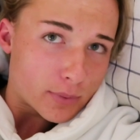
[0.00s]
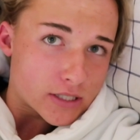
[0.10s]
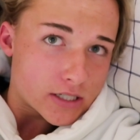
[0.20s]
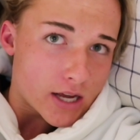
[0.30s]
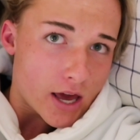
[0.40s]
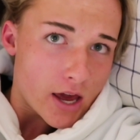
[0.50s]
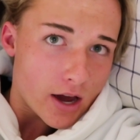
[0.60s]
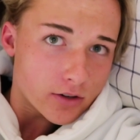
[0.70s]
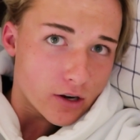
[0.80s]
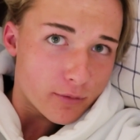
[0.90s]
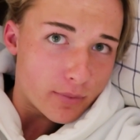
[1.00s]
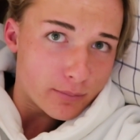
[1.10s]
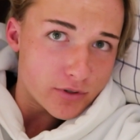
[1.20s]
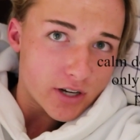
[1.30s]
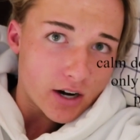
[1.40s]
But today, I don't know, I've been
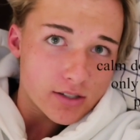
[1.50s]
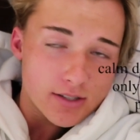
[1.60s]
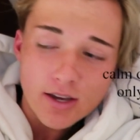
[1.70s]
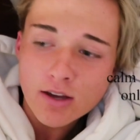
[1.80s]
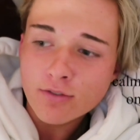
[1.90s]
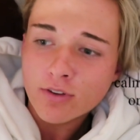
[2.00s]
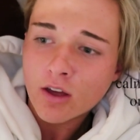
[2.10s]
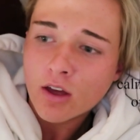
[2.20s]
productive.